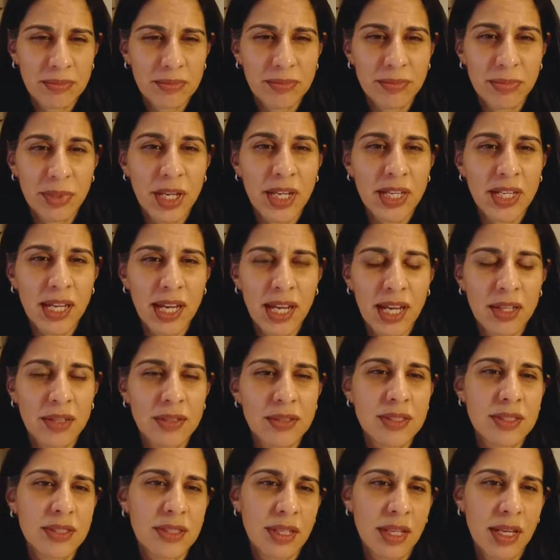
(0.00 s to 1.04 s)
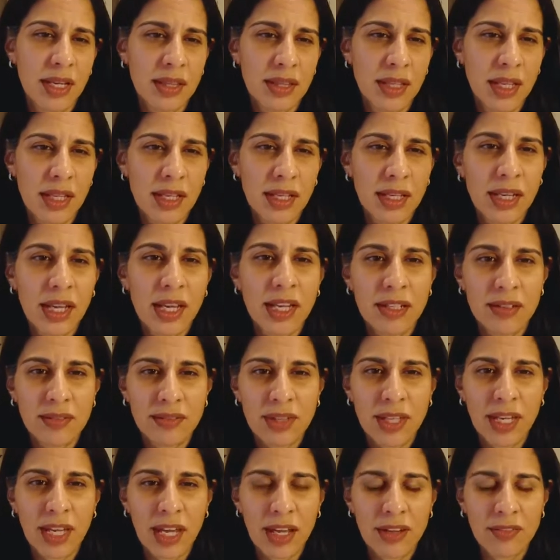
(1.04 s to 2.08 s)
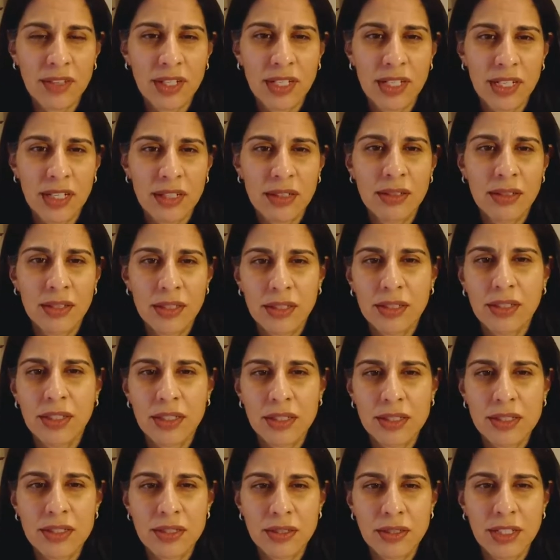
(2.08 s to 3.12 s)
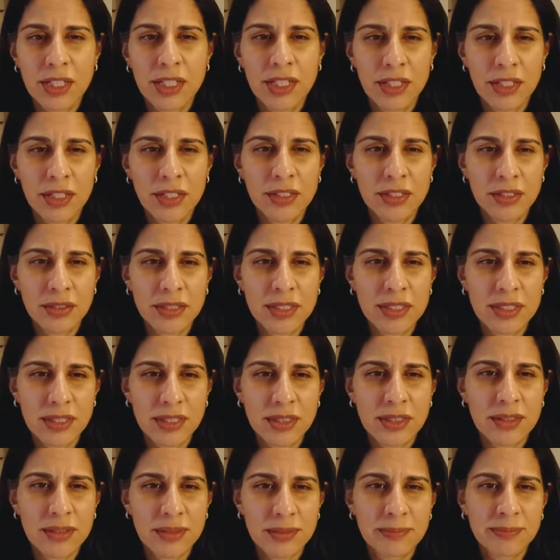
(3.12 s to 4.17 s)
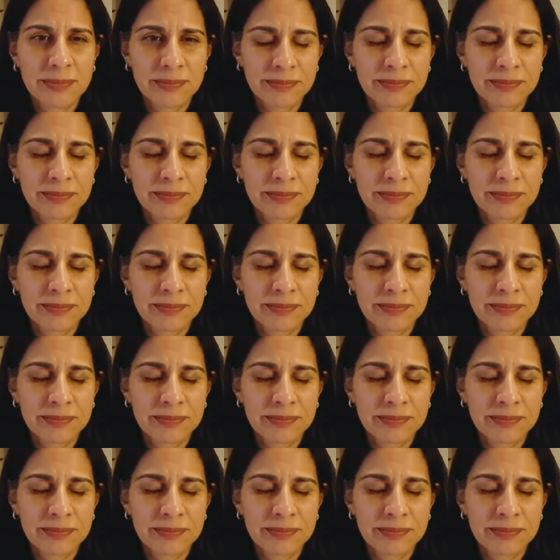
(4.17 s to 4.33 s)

blood counts, and then again if they have any clinically concerning characteristics.